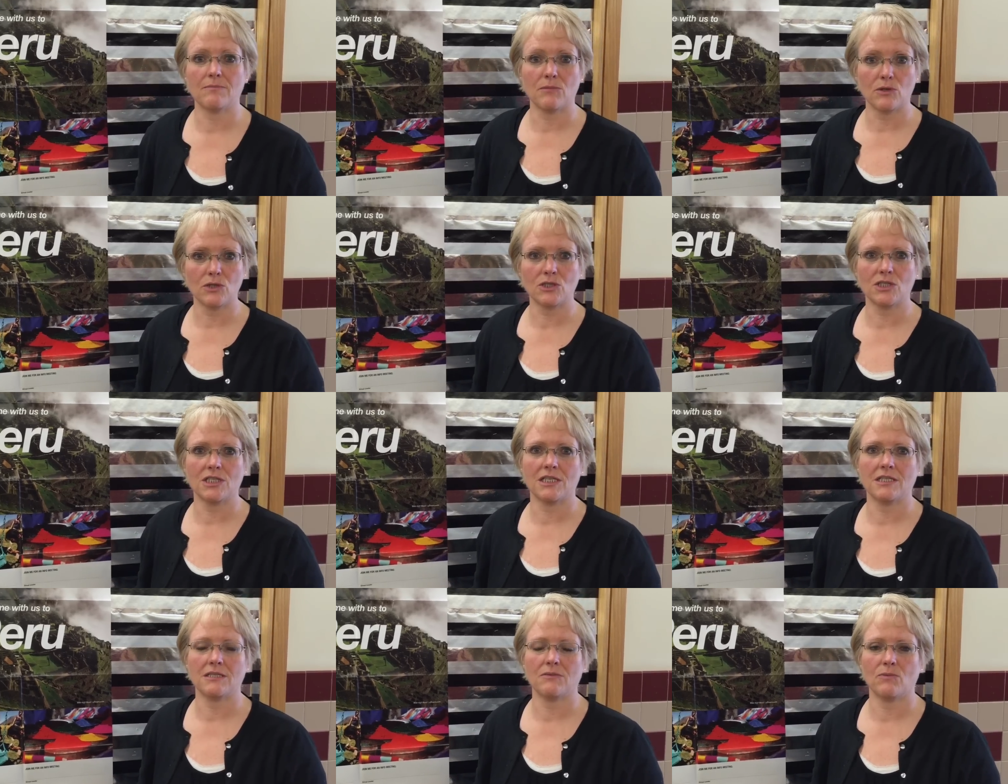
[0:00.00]

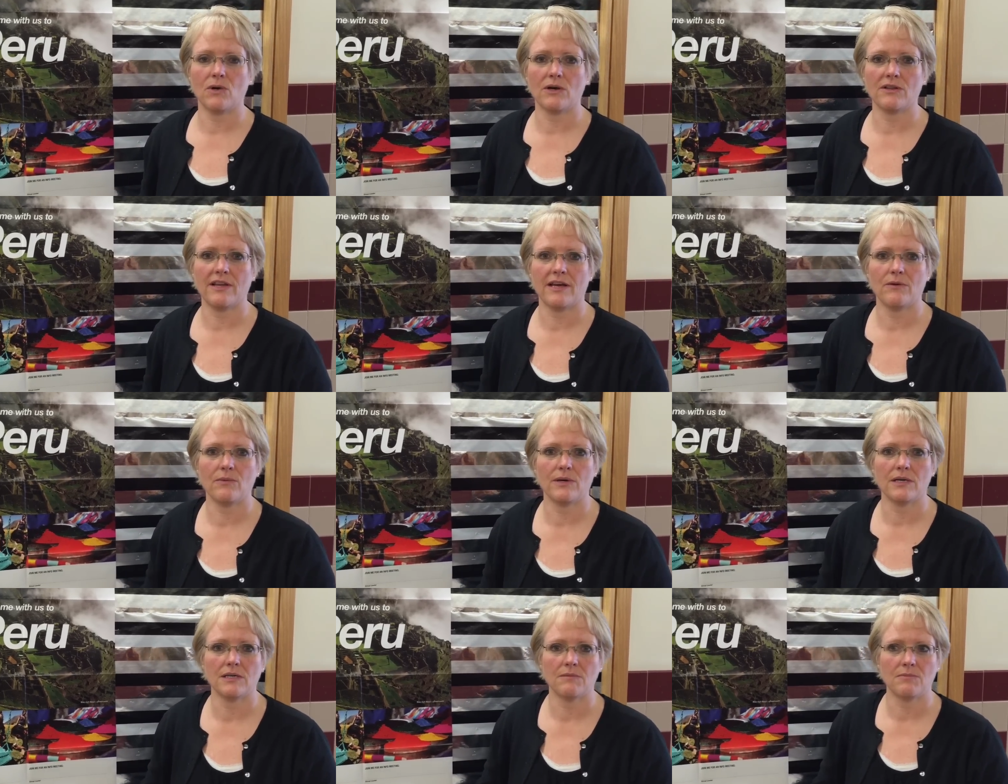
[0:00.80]
immersion where they
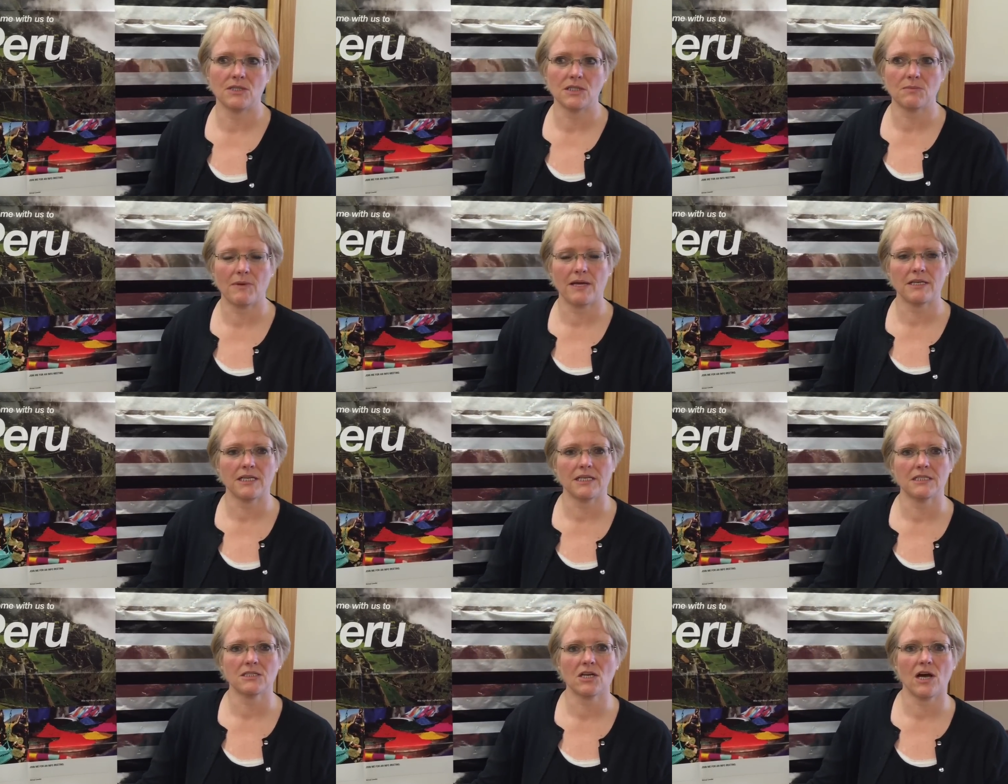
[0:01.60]
will be
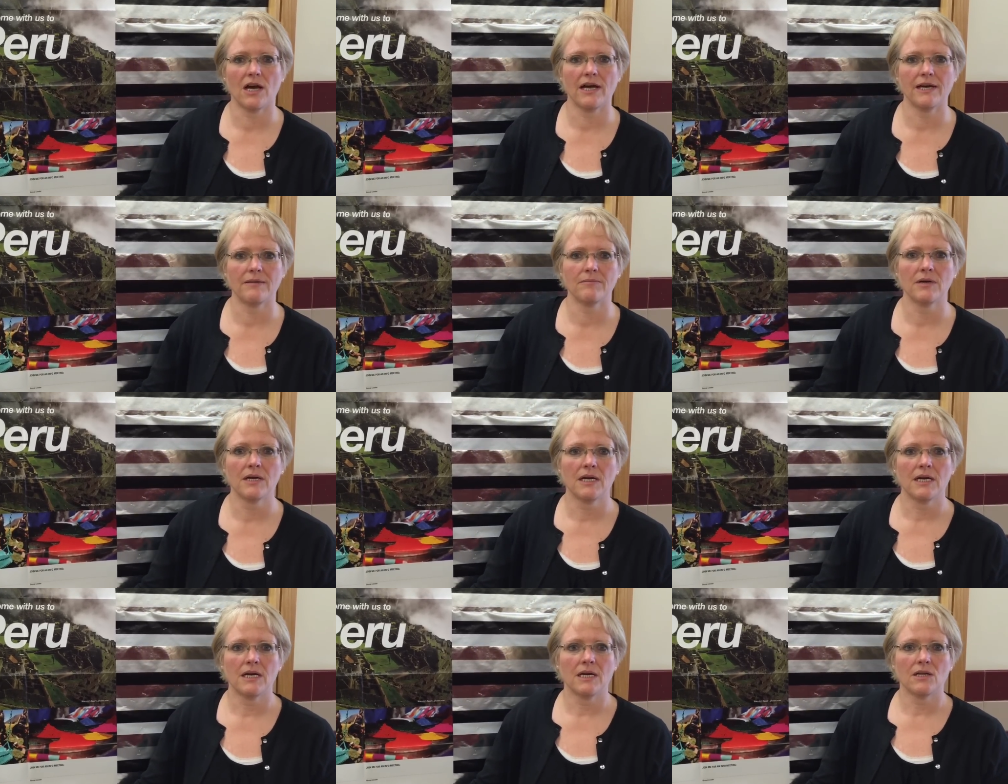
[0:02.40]
spending time
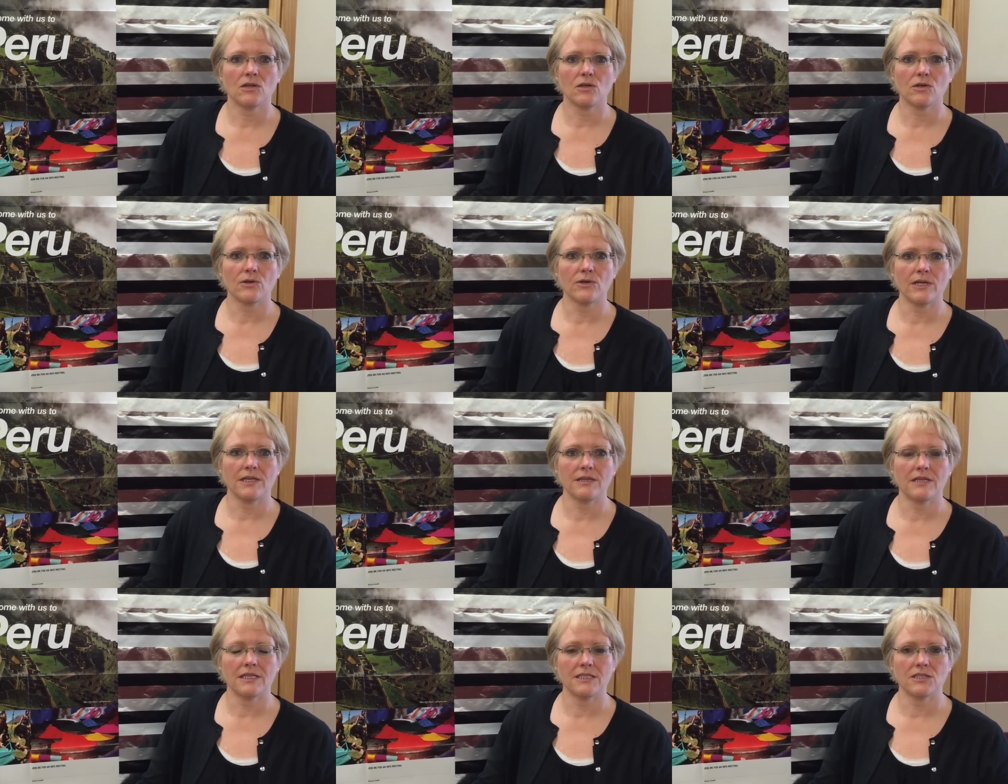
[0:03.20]

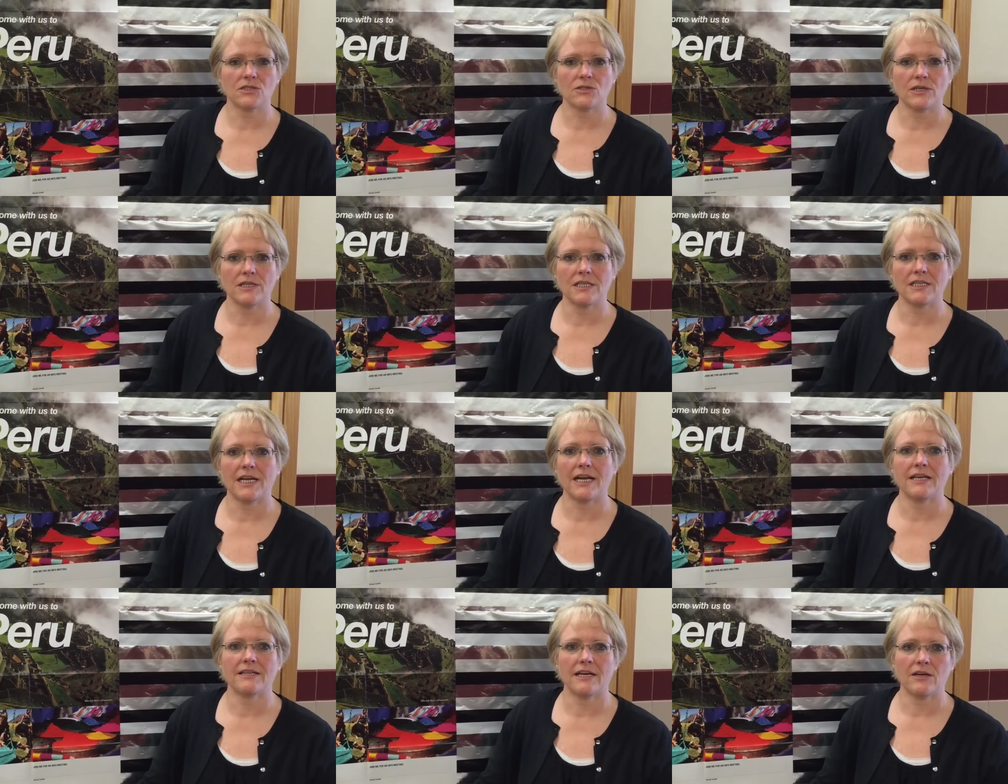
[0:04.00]
learning things during the
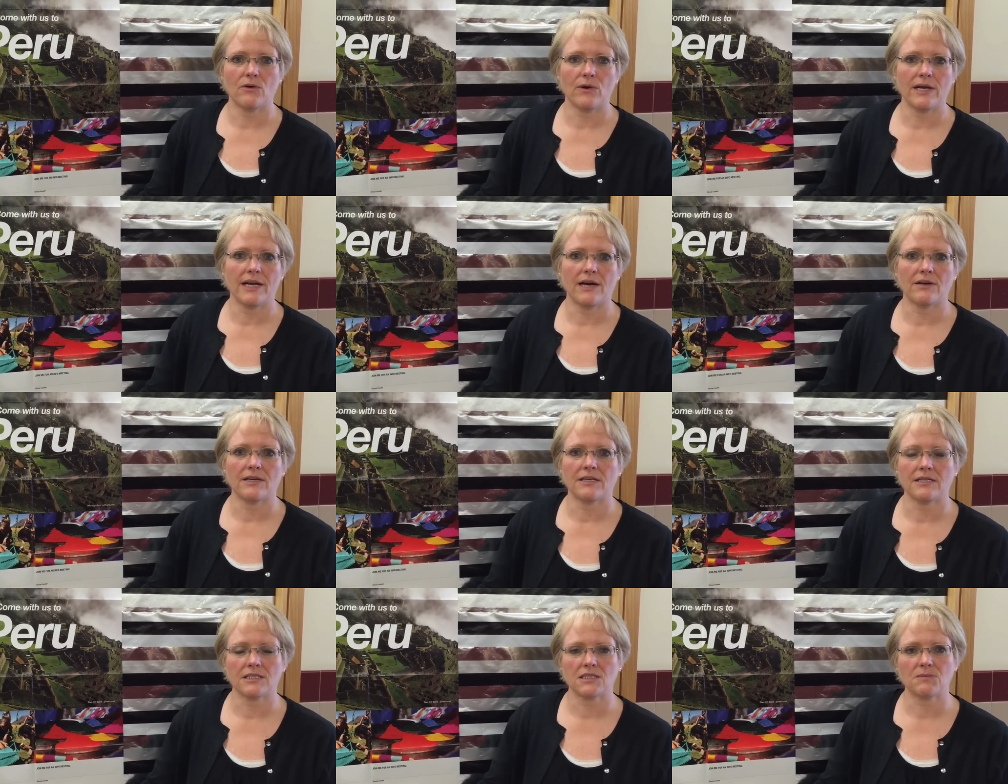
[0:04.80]
day and then going out
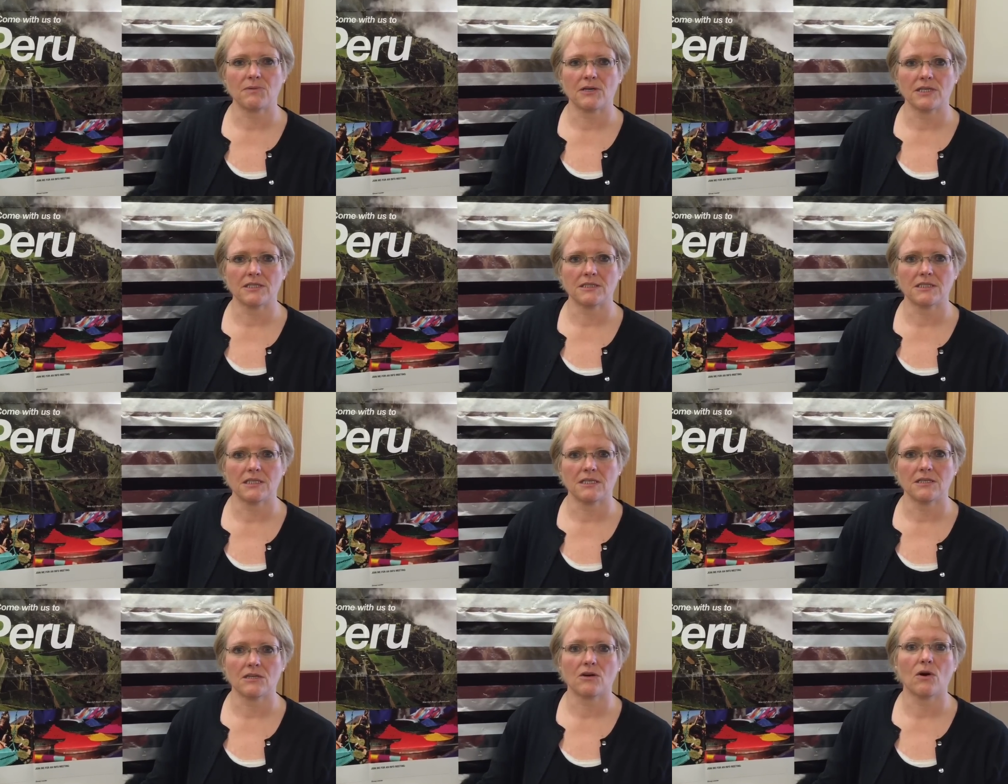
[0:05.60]
and
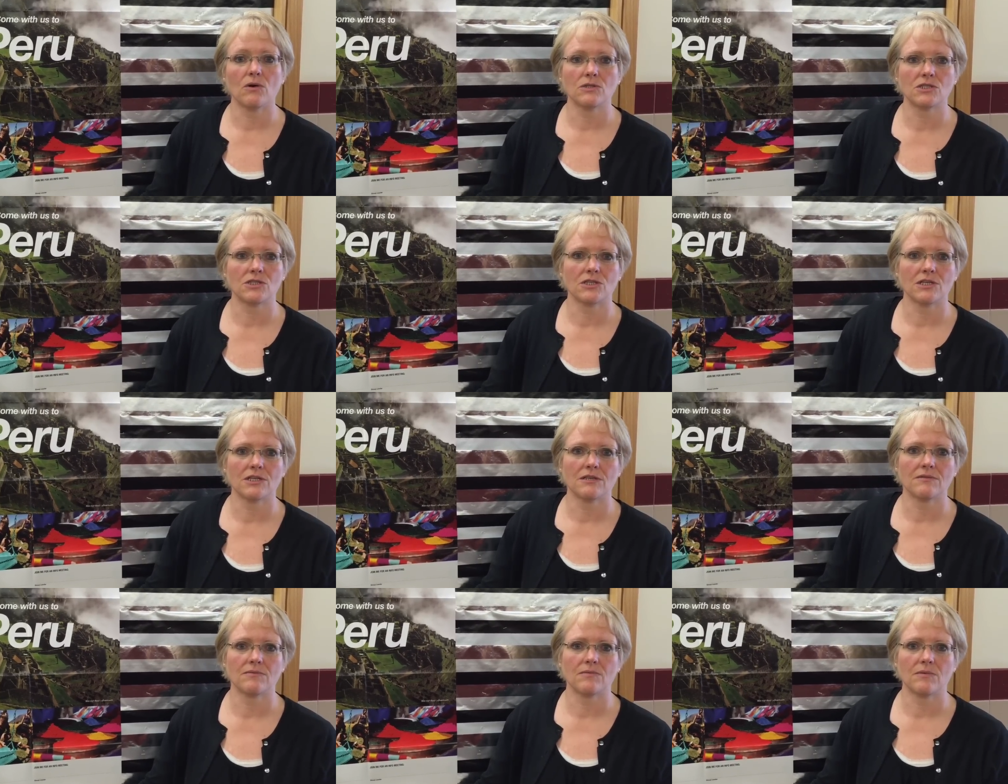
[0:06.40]
experiencing the
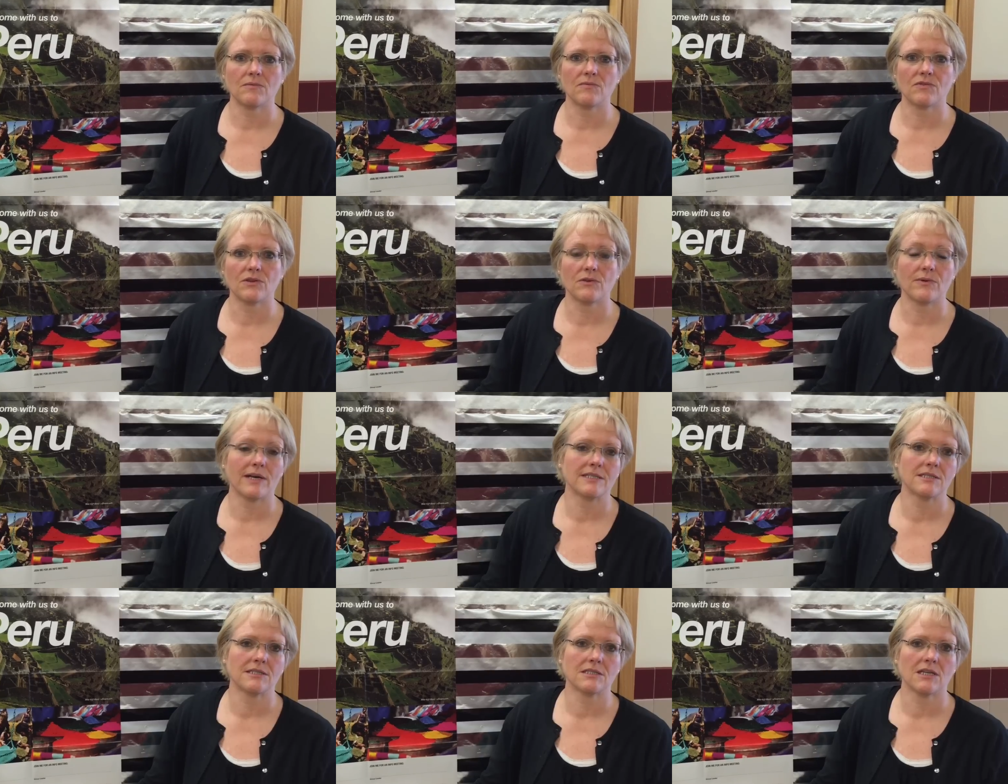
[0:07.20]
culture for the
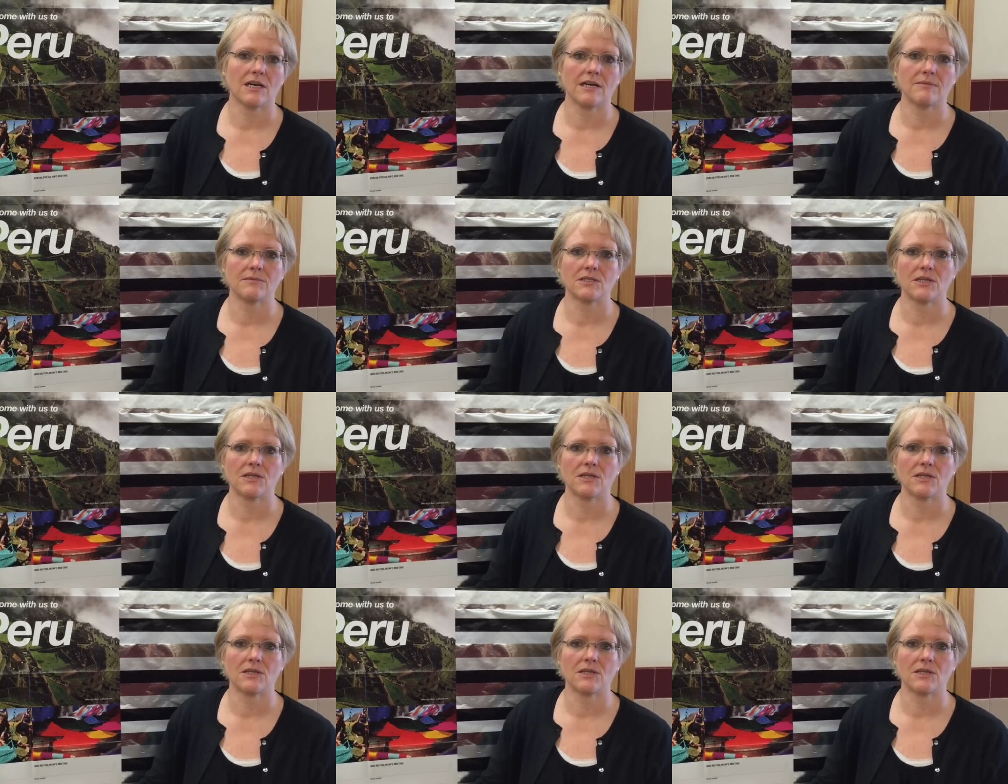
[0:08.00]
rest of the time.